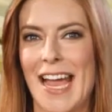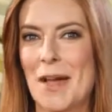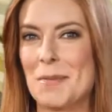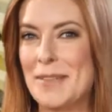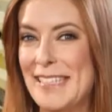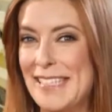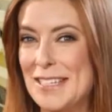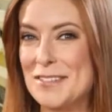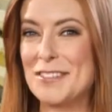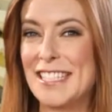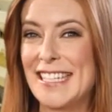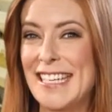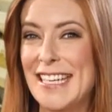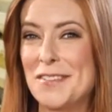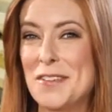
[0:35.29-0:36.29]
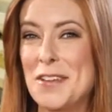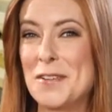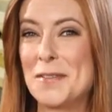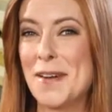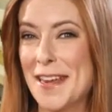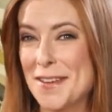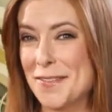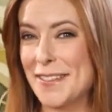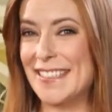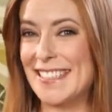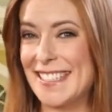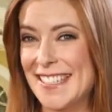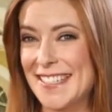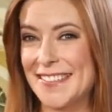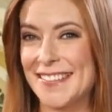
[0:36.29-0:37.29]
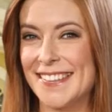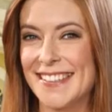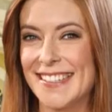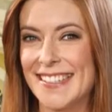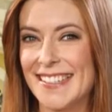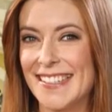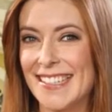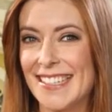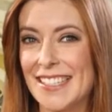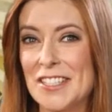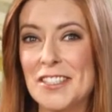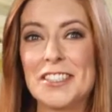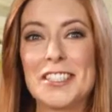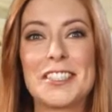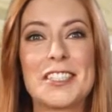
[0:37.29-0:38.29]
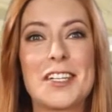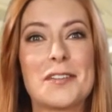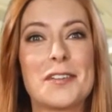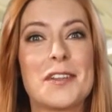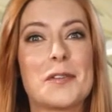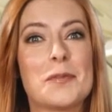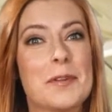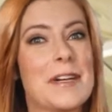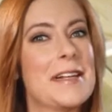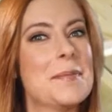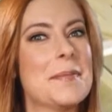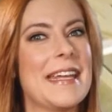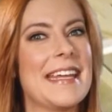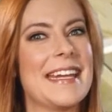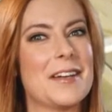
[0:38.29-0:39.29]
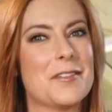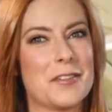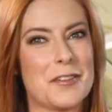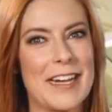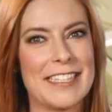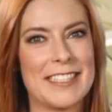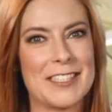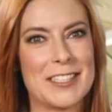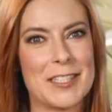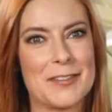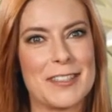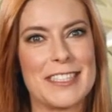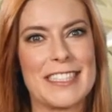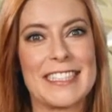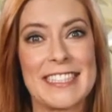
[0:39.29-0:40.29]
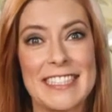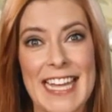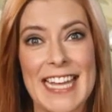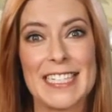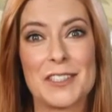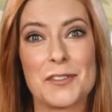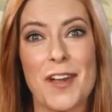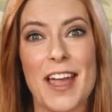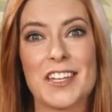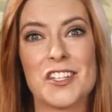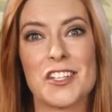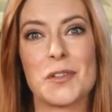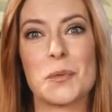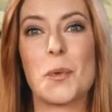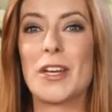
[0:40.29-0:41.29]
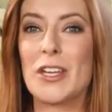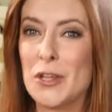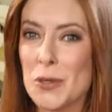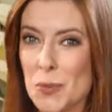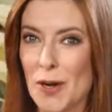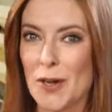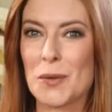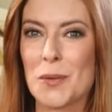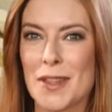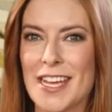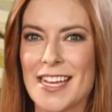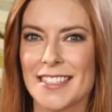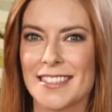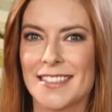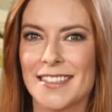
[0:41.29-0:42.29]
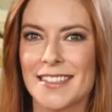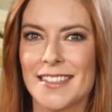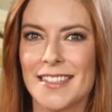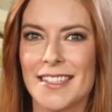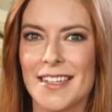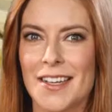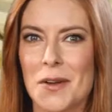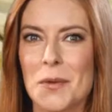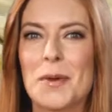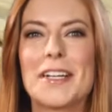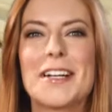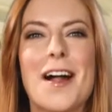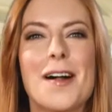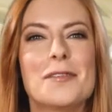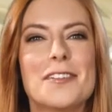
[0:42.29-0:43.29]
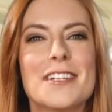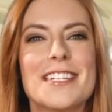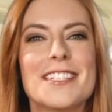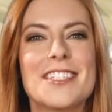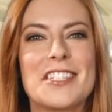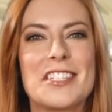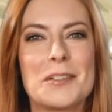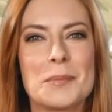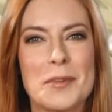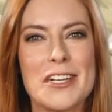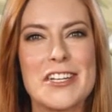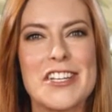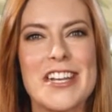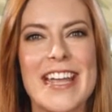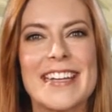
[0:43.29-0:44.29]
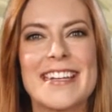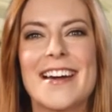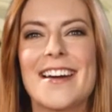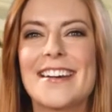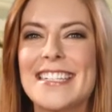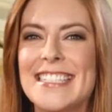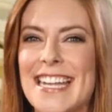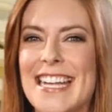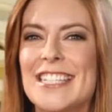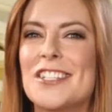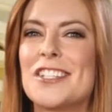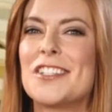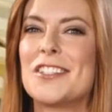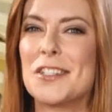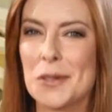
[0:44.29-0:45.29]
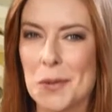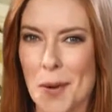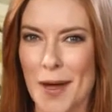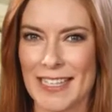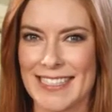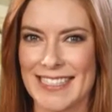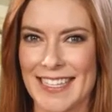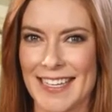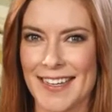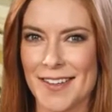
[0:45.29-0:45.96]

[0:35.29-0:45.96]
and we'd love to leave you raving too. You'll discover the real meaning of great service and satisfaction when you work with us. We're confident you'll appreciate our attention to quality.